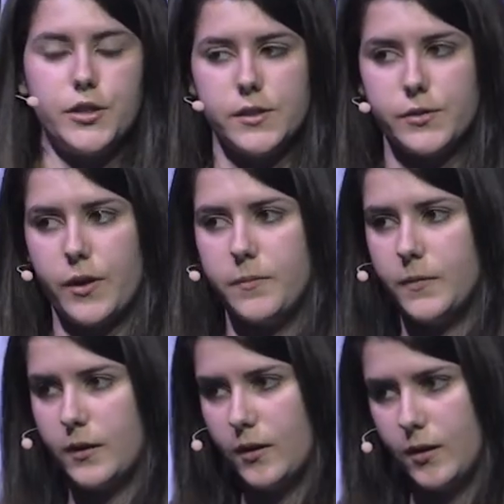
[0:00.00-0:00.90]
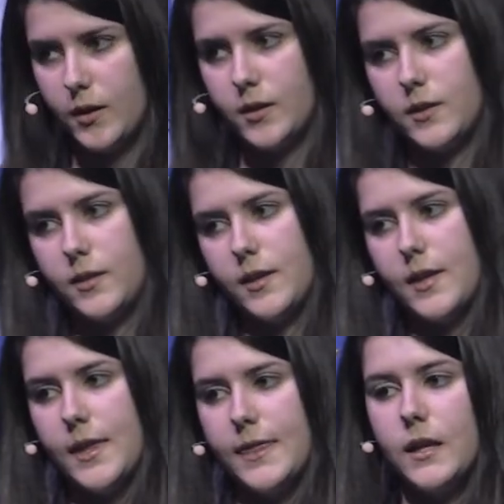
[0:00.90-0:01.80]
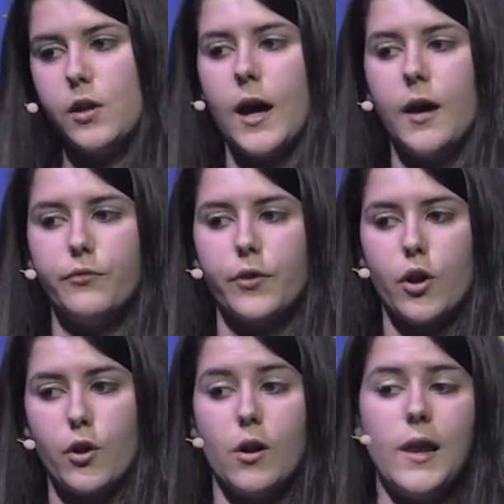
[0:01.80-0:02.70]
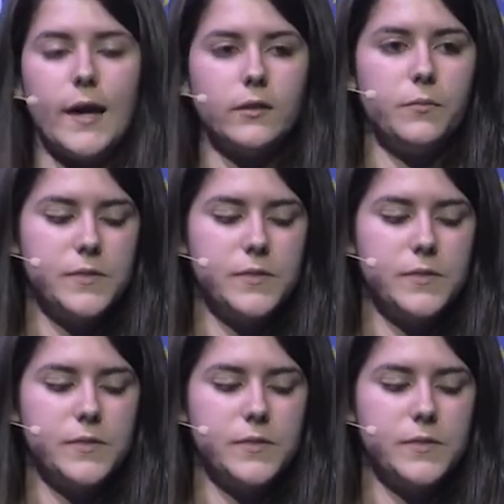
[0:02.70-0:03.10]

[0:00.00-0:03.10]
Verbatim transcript: agent script. Then you have collect